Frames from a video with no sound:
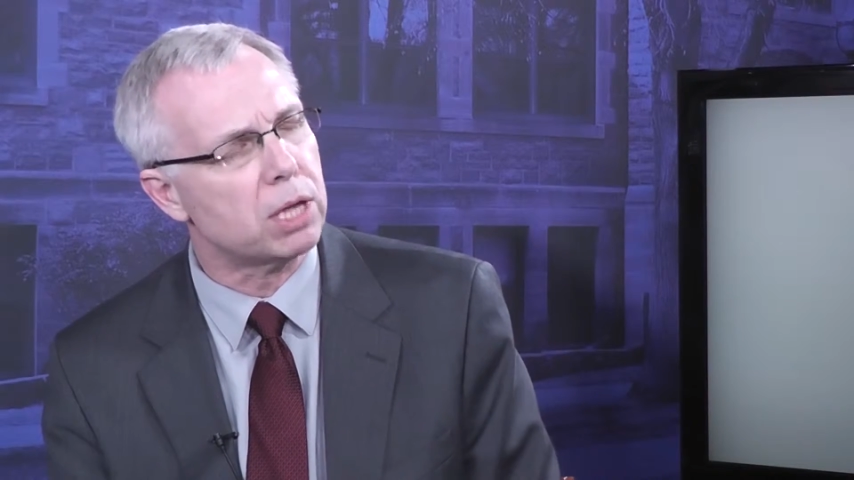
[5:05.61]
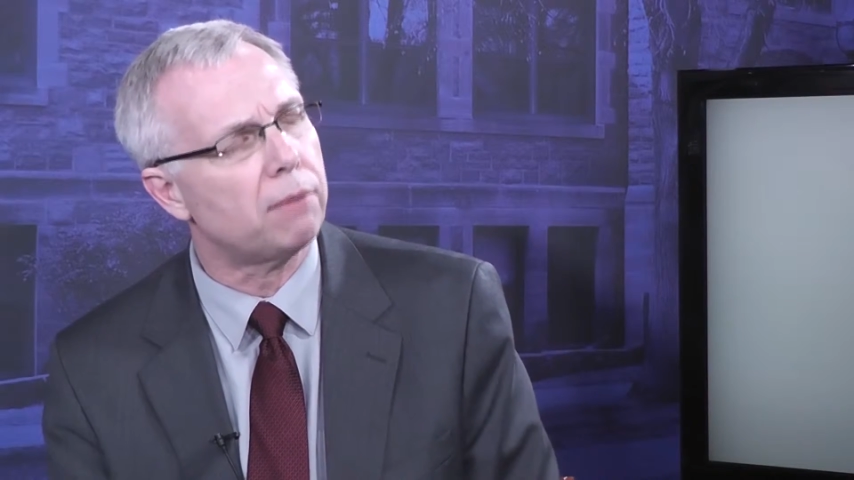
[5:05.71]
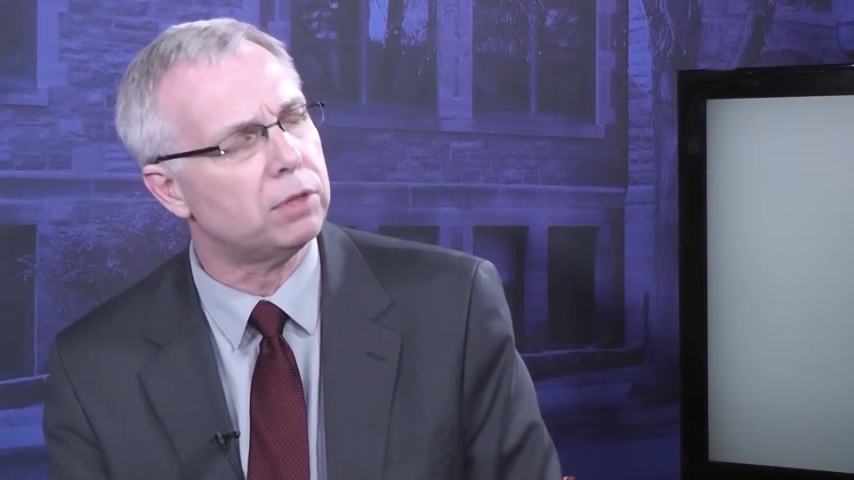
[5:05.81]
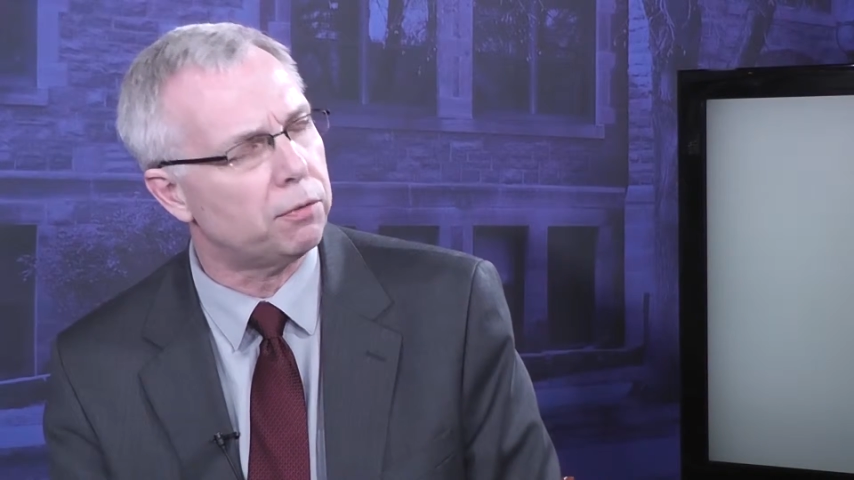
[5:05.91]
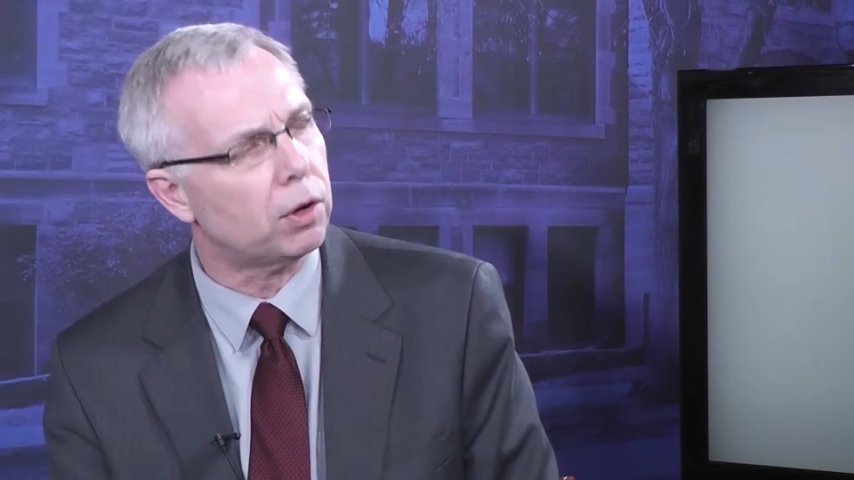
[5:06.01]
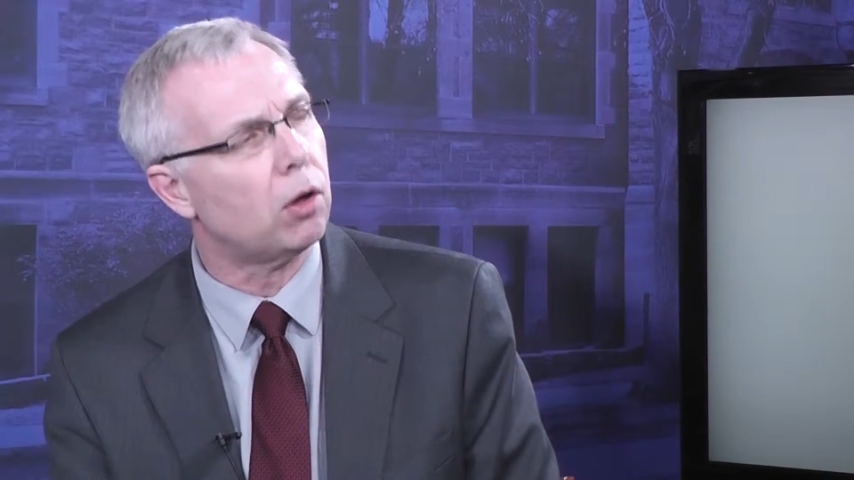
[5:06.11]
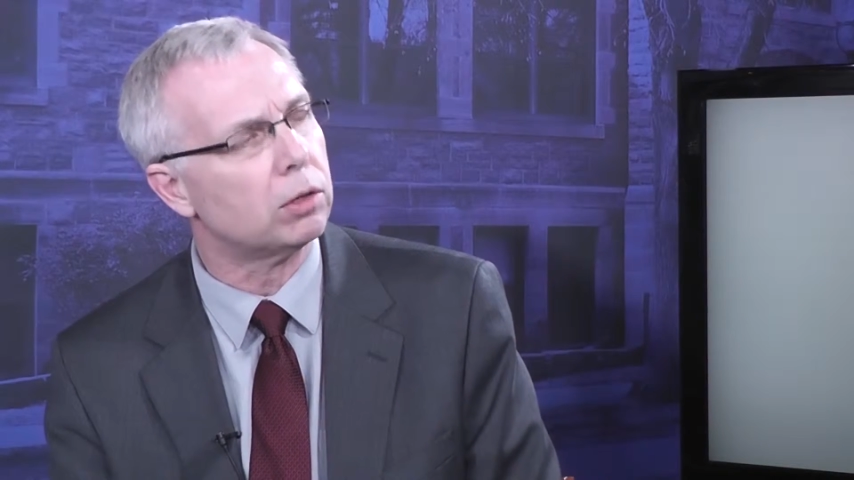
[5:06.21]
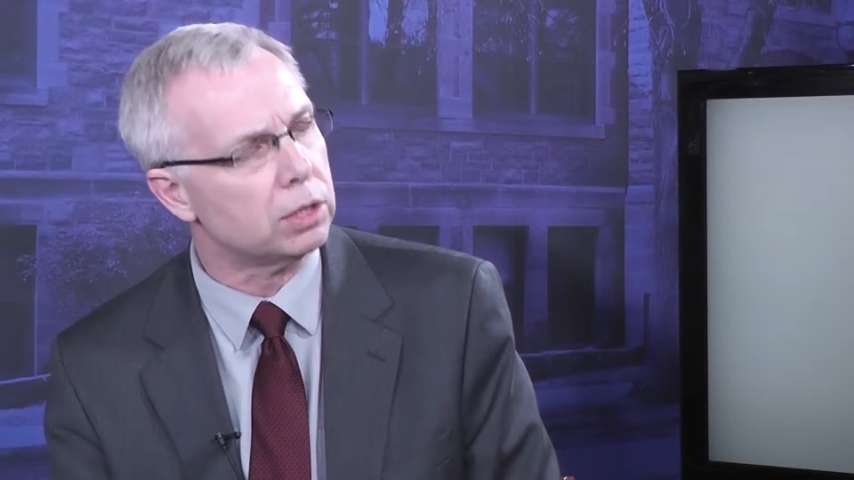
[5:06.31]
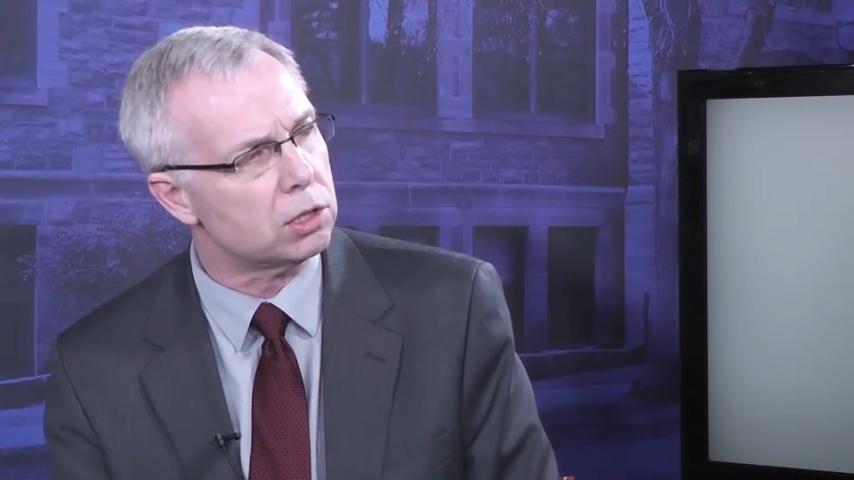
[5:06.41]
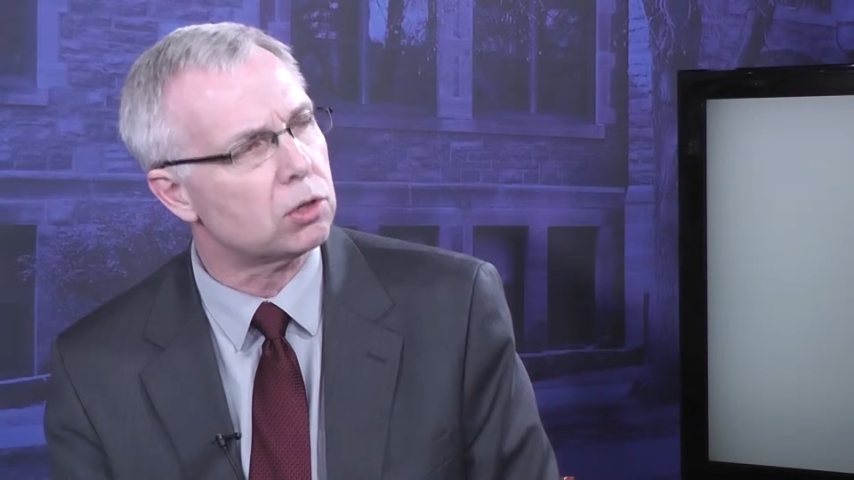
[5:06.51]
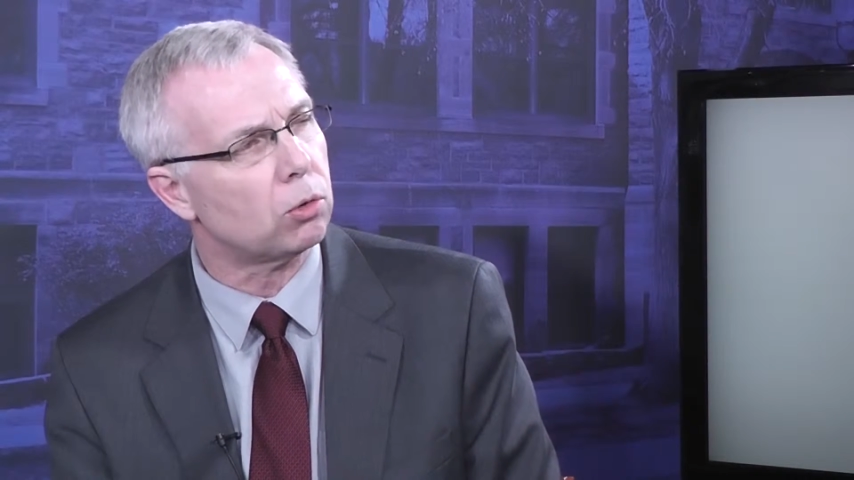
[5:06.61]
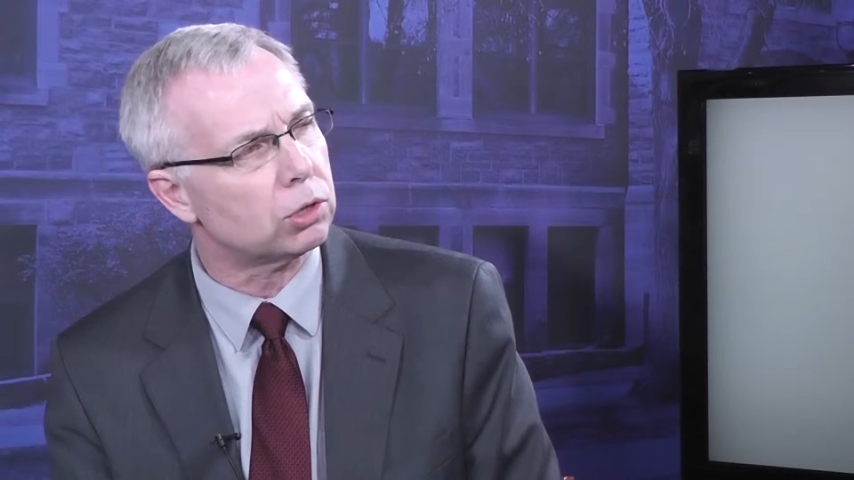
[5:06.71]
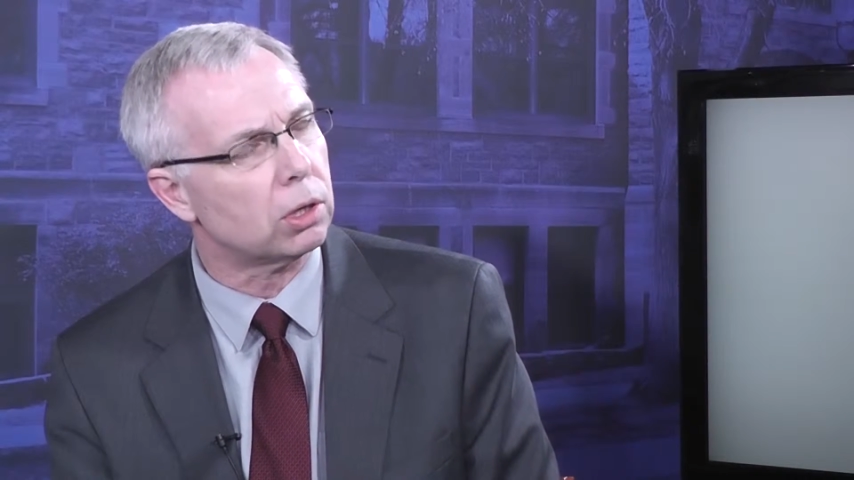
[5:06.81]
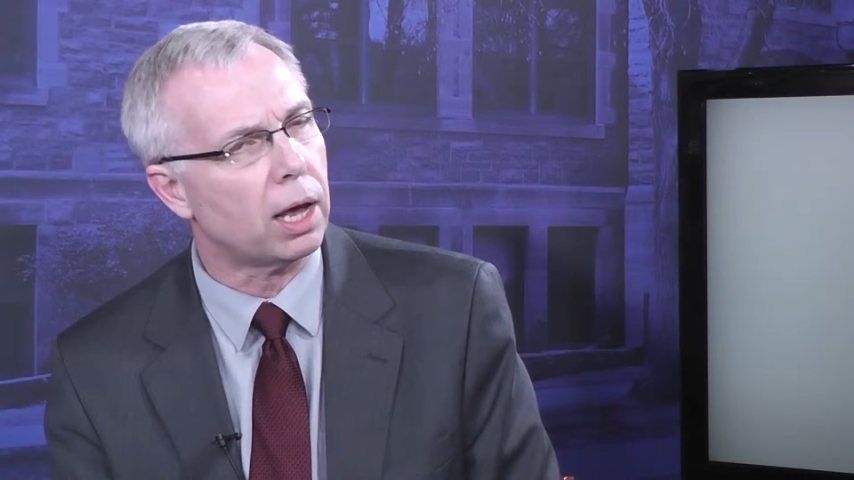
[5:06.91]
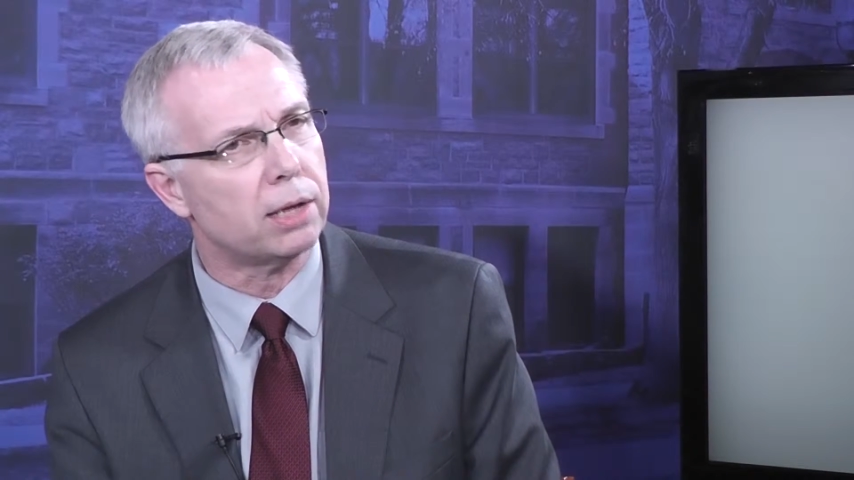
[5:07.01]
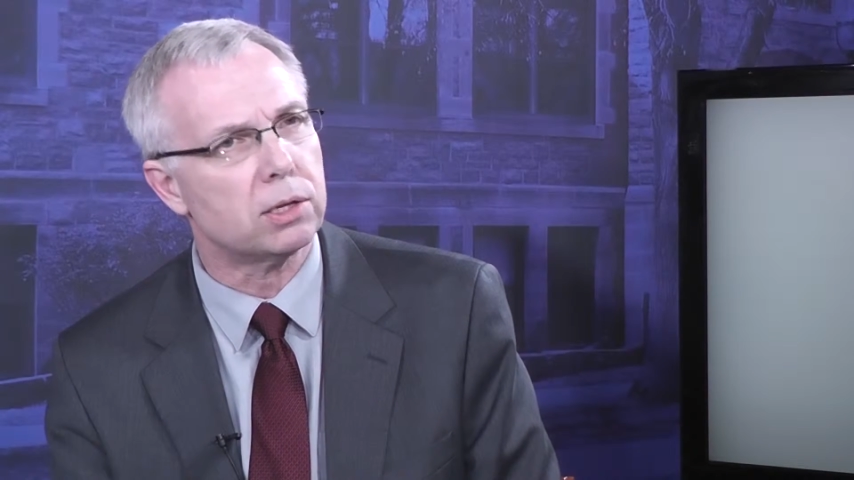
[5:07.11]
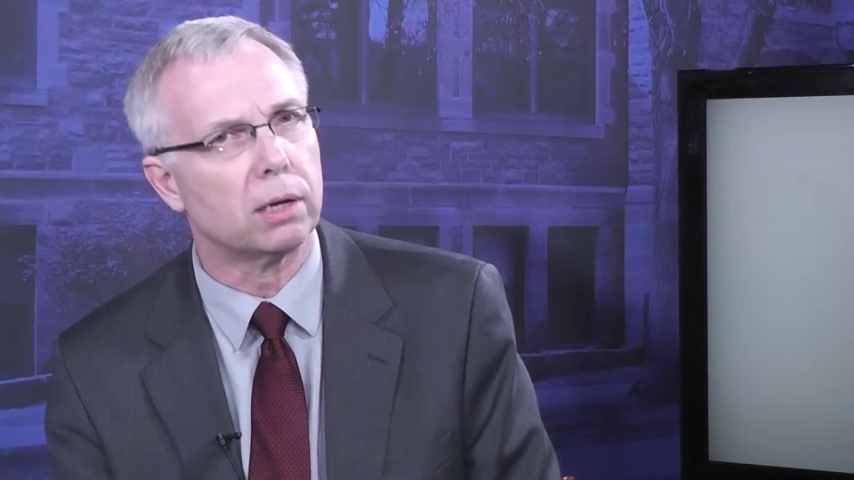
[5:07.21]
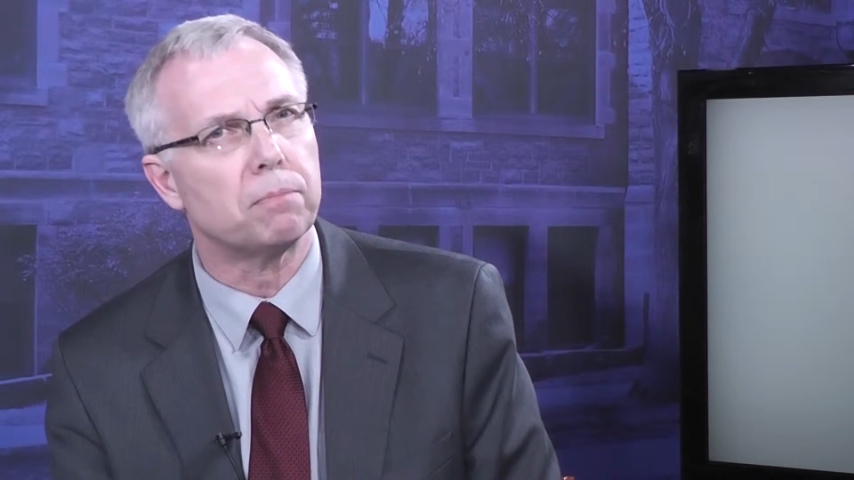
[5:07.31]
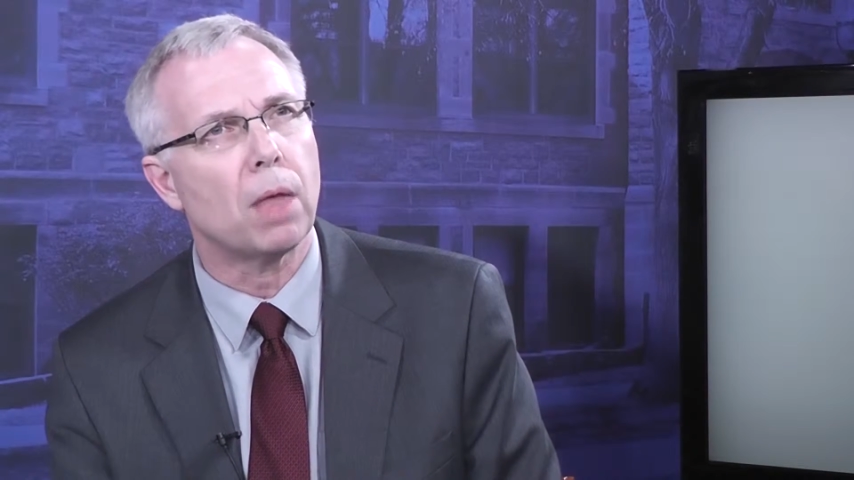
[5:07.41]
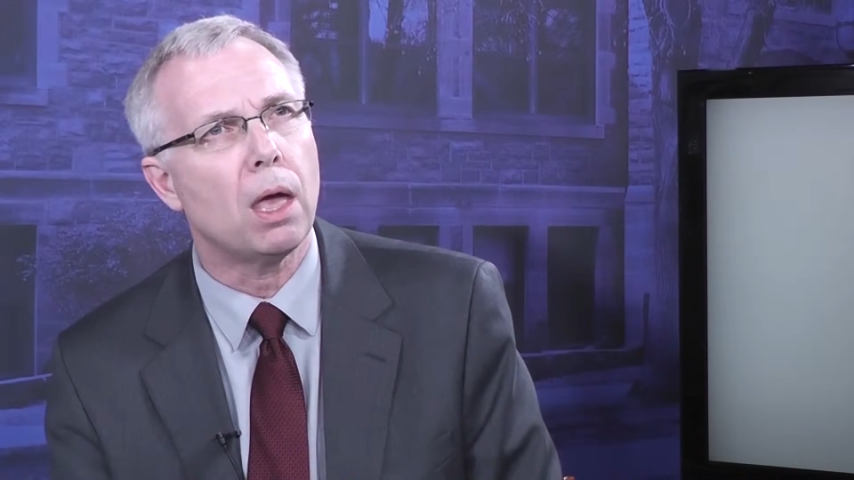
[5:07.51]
have difficulty socializing.